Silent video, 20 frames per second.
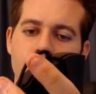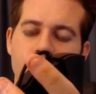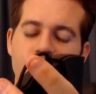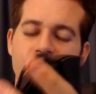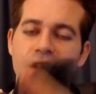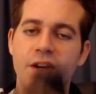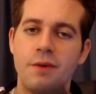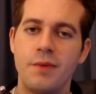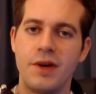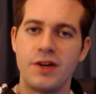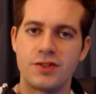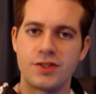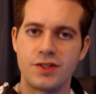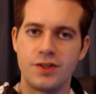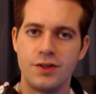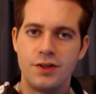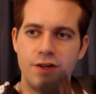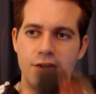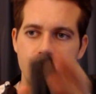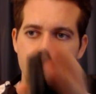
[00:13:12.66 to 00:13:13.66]
Mouse
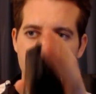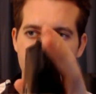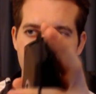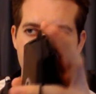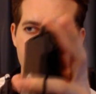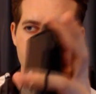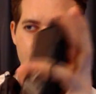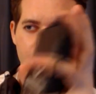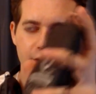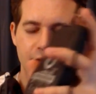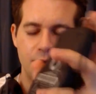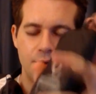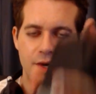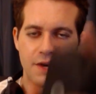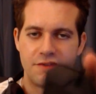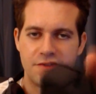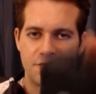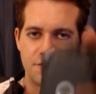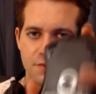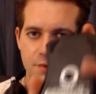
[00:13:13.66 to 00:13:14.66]
third. Probably the
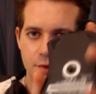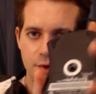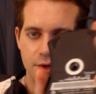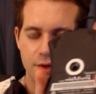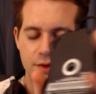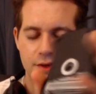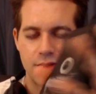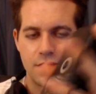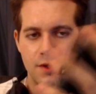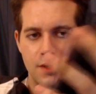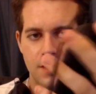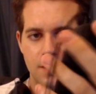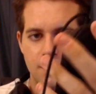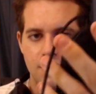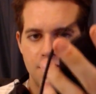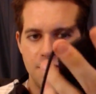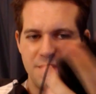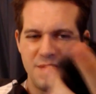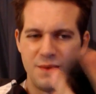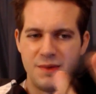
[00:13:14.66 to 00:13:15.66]
Rival fourth,
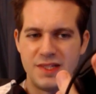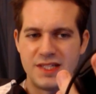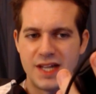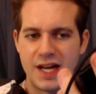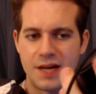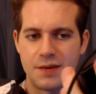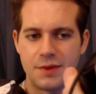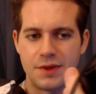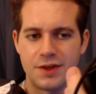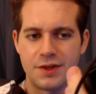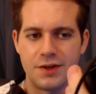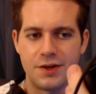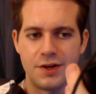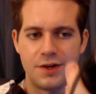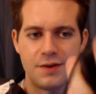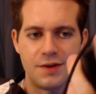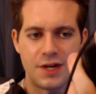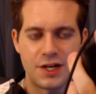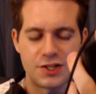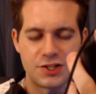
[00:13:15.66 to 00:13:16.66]
or maybe tied with third.
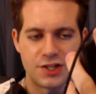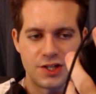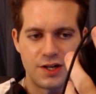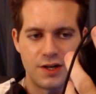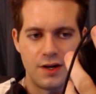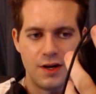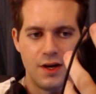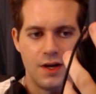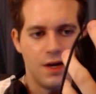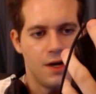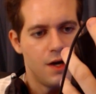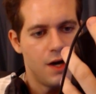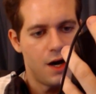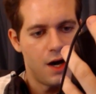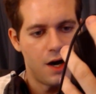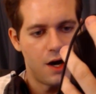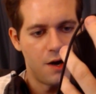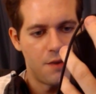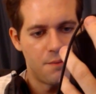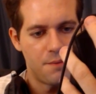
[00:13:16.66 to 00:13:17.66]
Not sure.
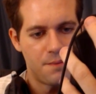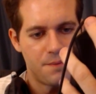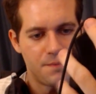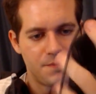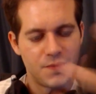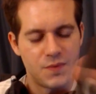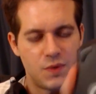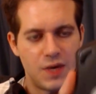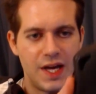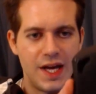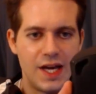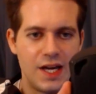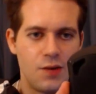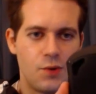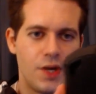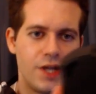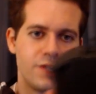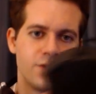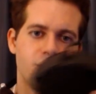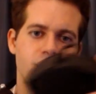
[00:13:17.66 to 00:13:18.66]
But
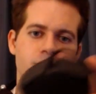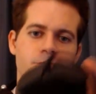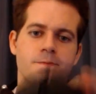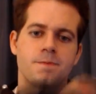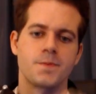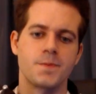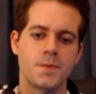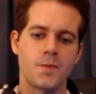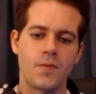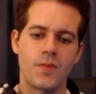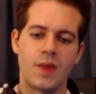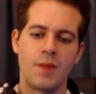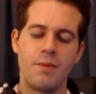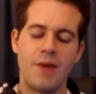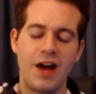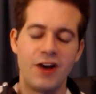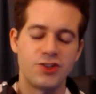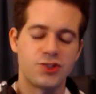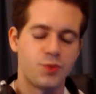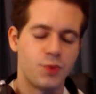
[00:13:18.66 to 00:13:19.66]
anyways.
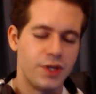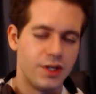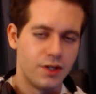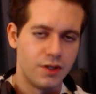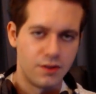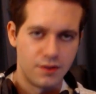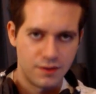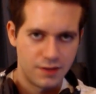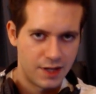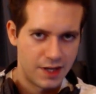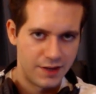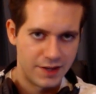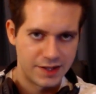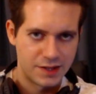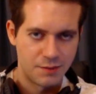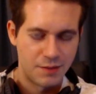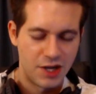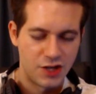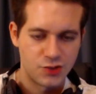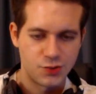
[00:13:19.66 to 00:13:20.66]
Mouse wheel, I like the
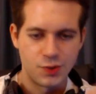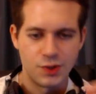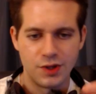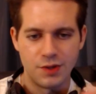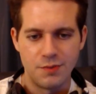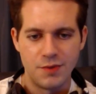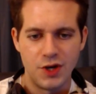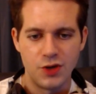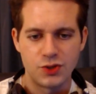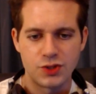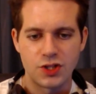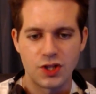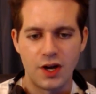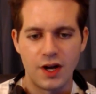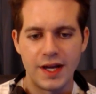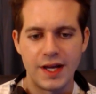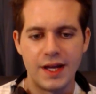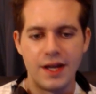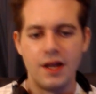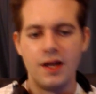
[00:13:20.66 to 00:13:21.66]
mouse wheel the most on
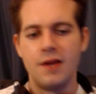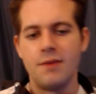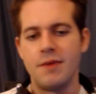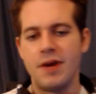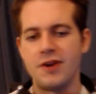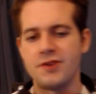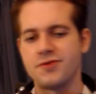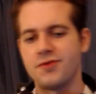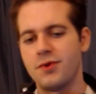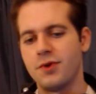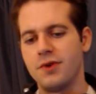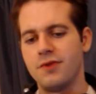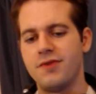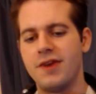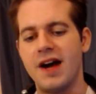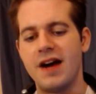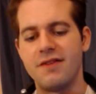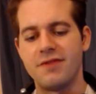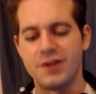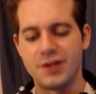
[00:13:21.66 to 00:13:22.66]
it. Mouse 4 and
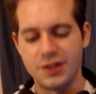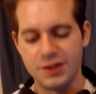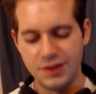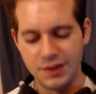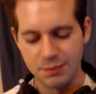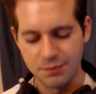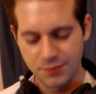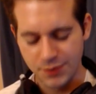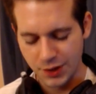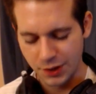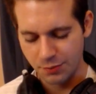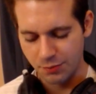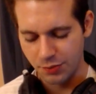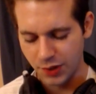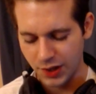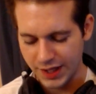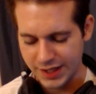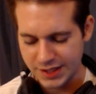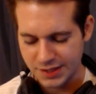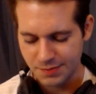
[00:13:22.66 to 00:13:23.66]
5 are good
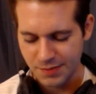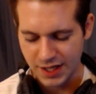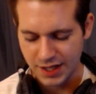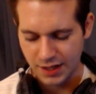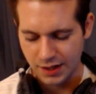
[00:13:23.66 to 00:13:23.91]
placement.